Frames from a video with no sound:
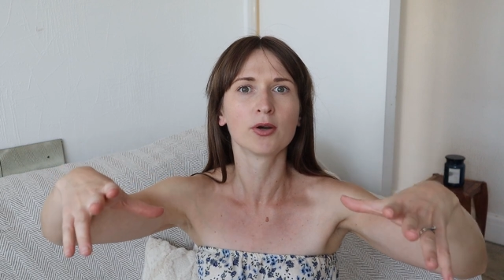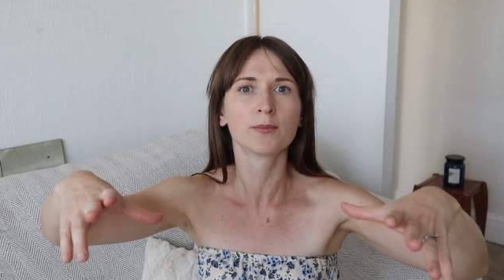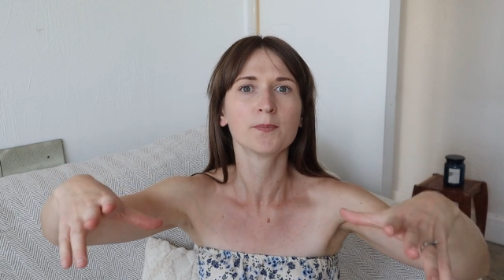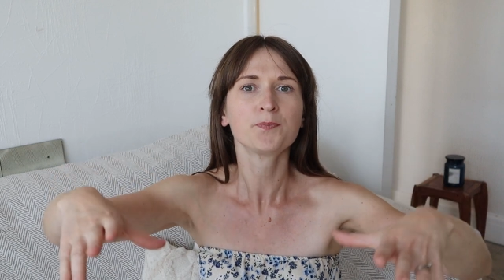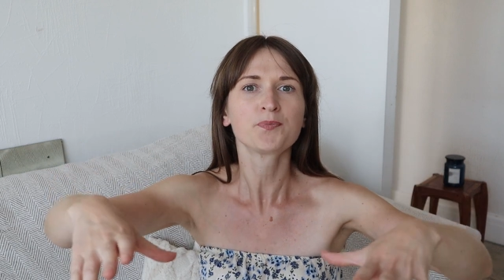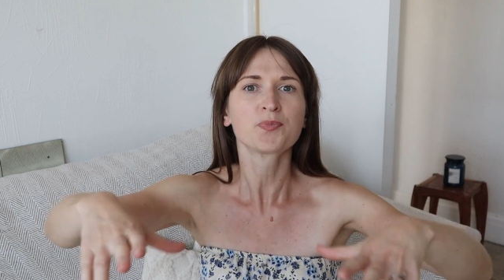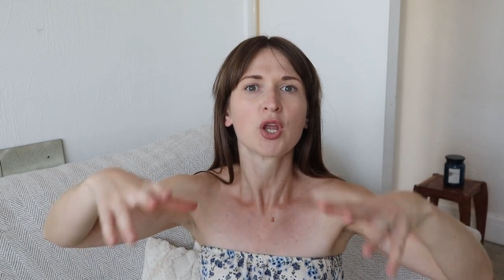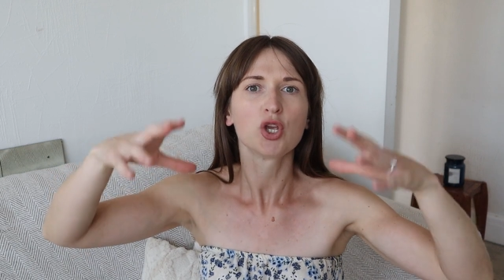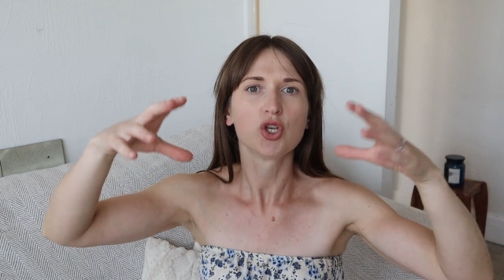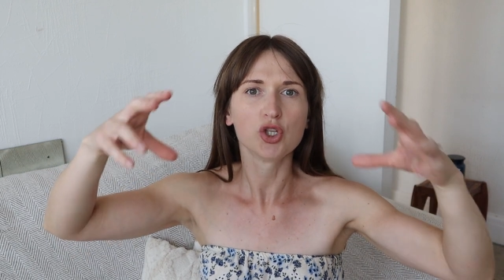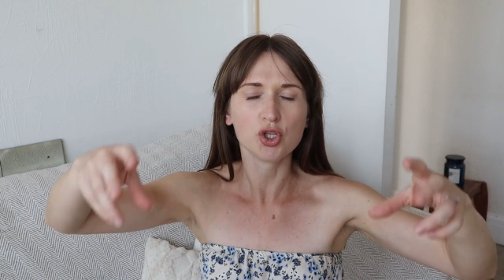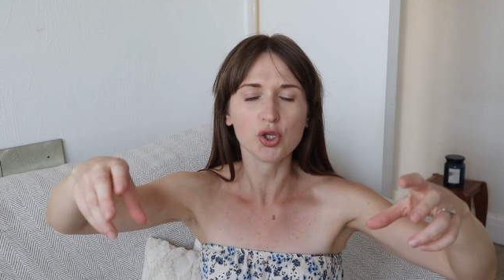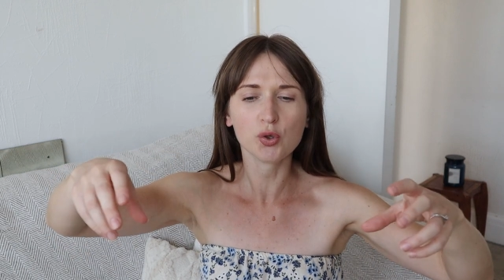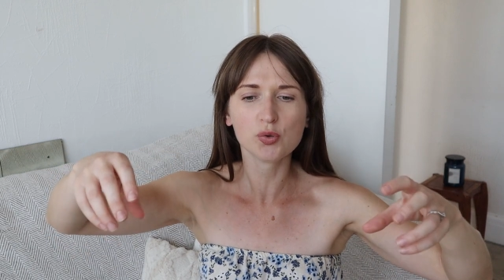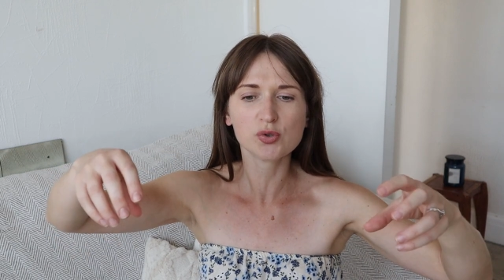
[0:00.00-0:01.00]
on
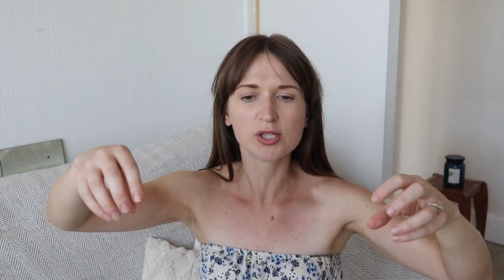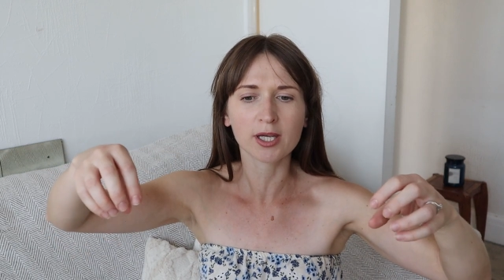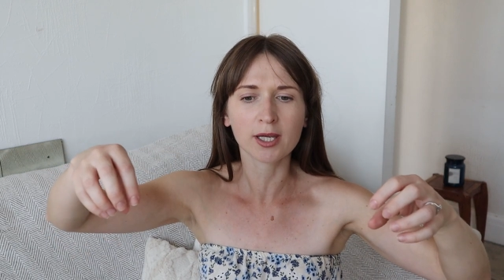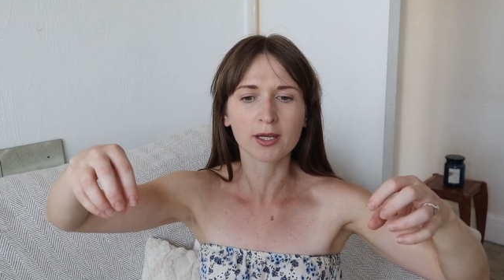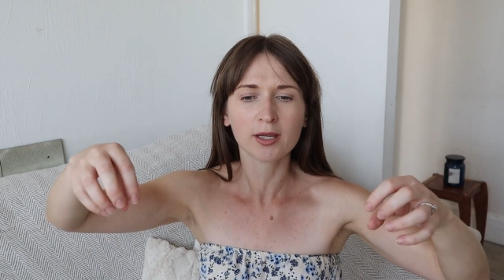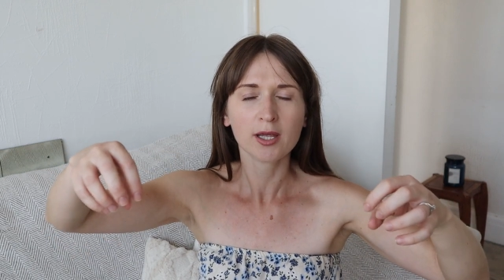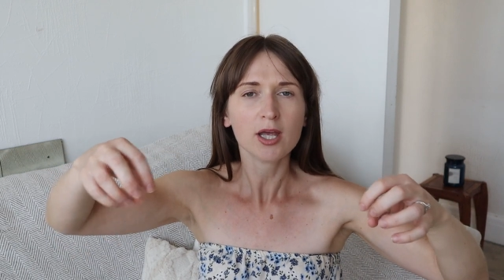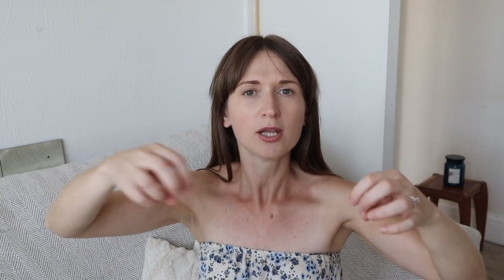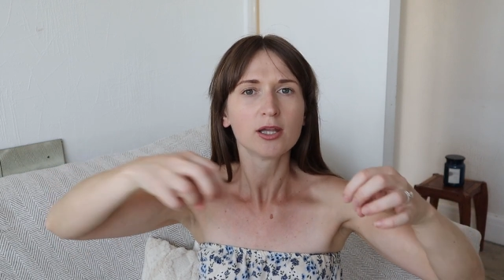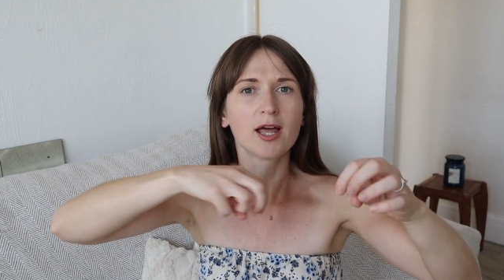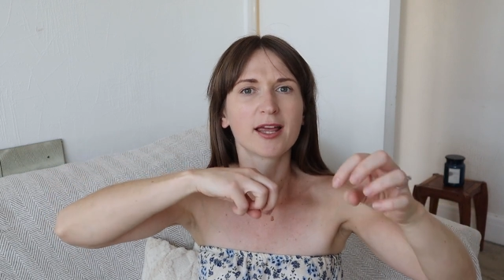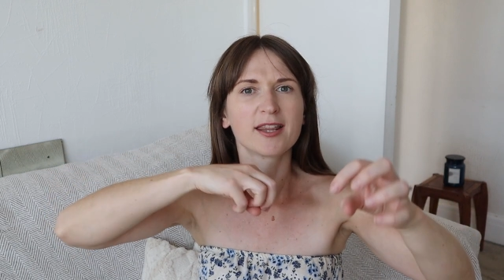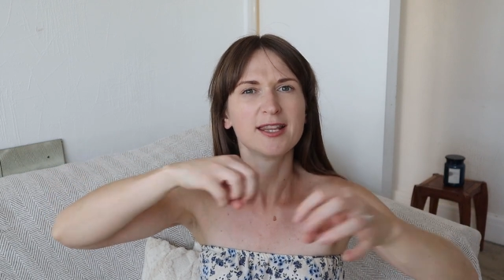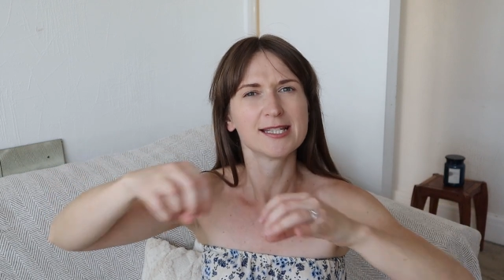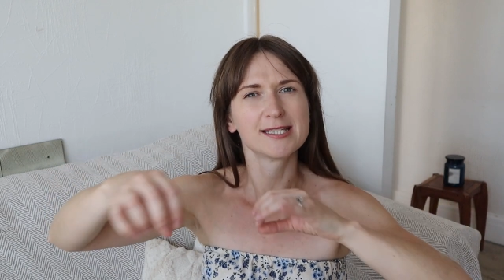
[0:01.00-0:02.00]
using
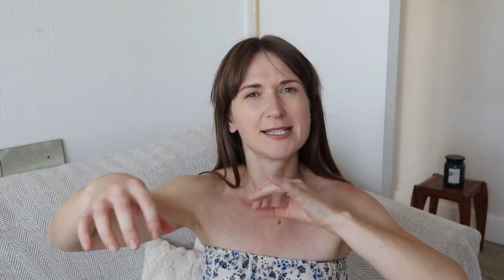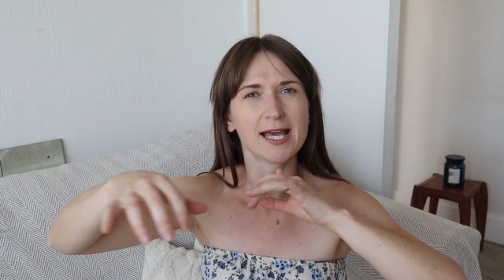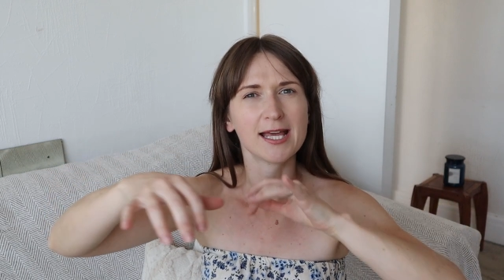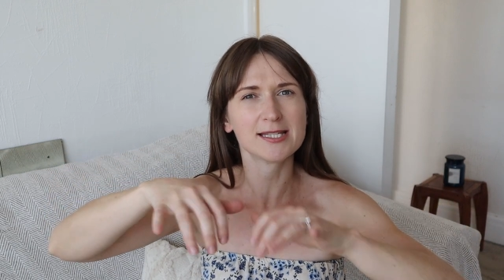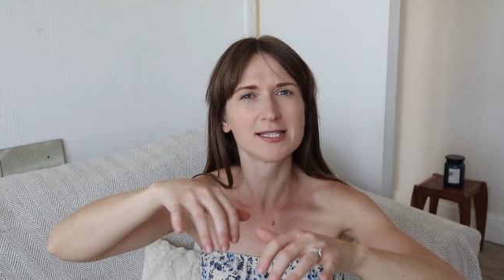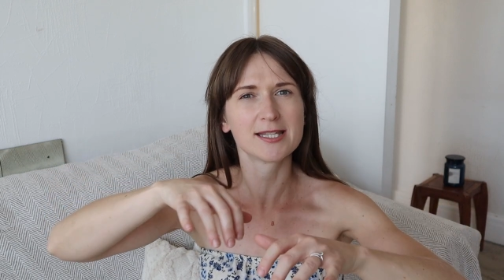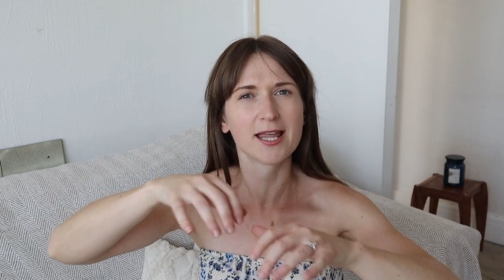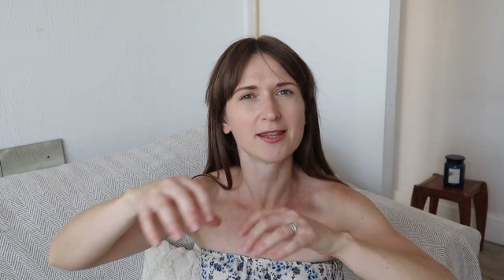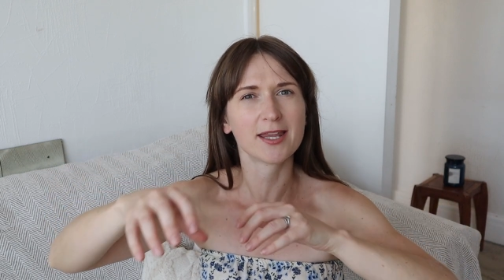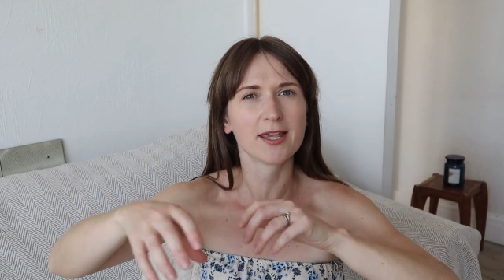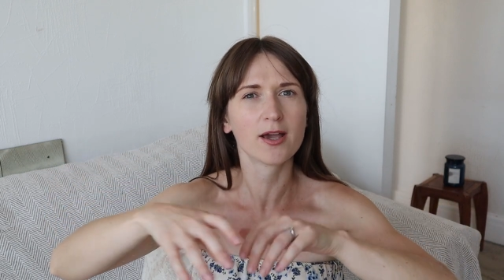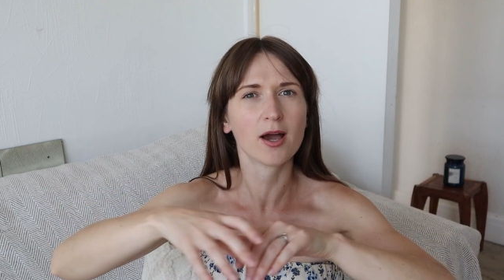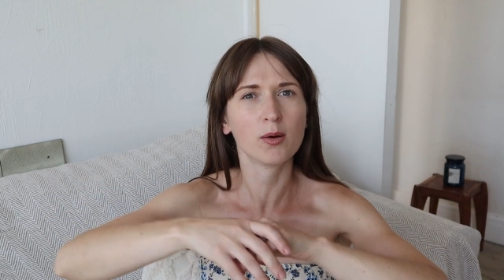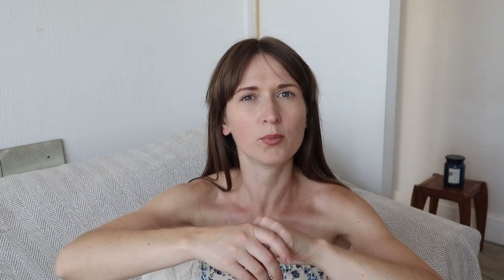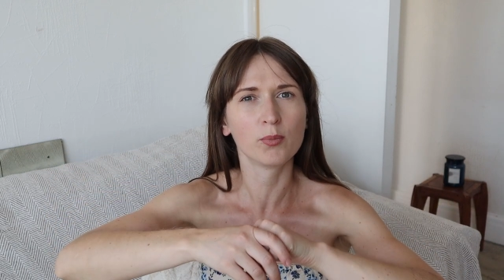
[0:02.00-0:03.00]
like the sets that
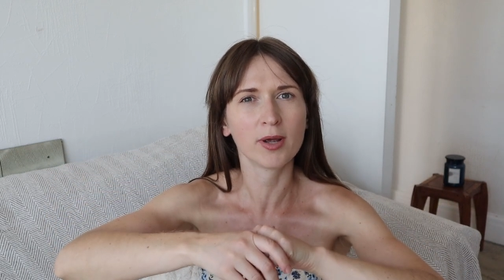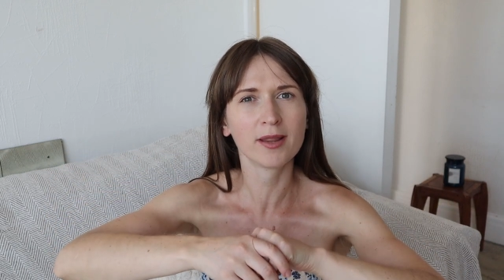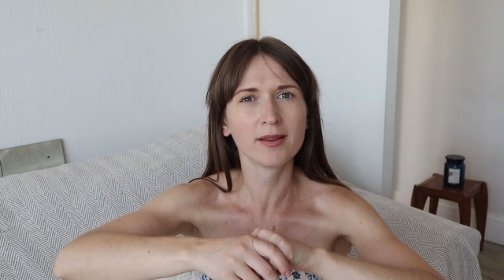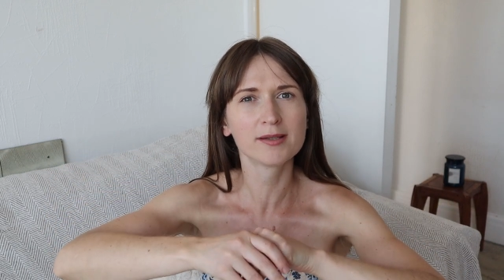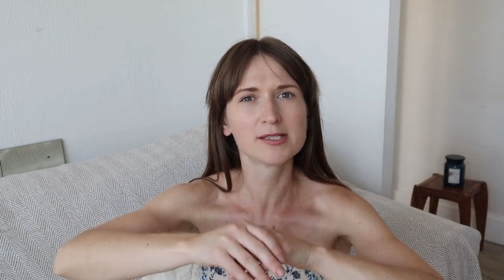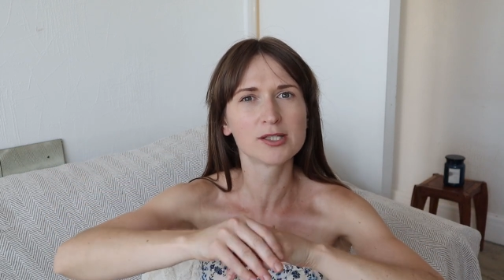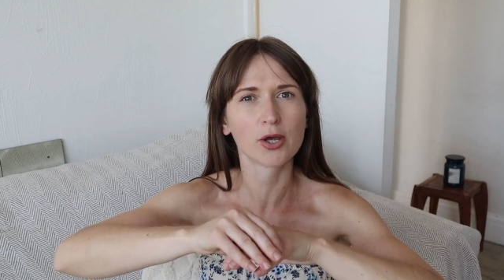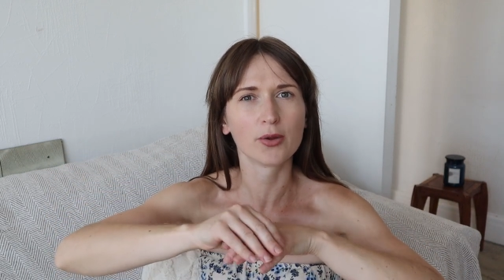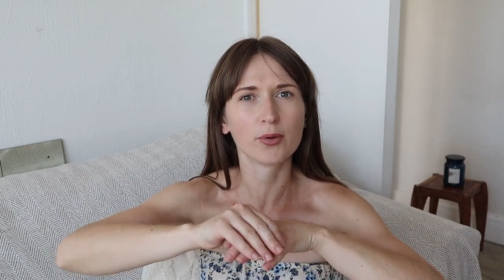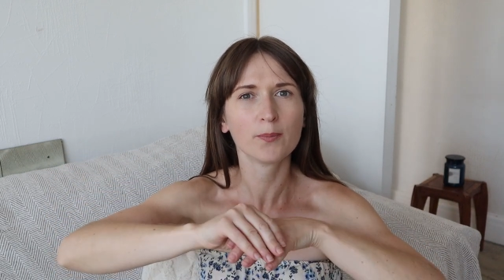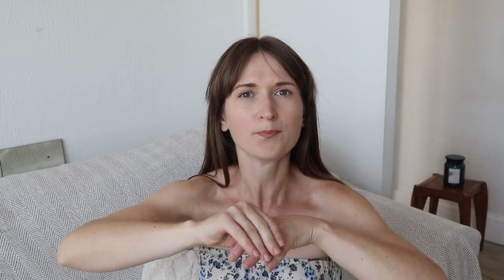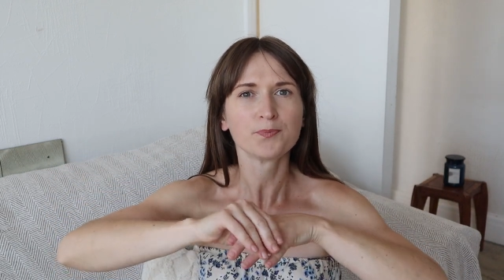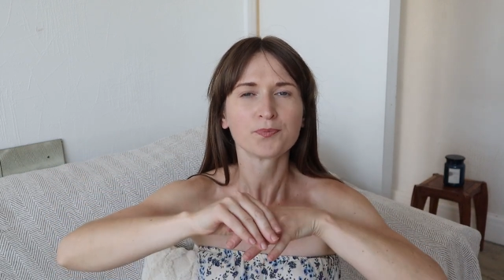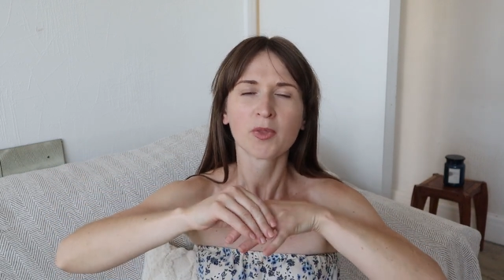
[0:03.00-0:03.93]
they come with so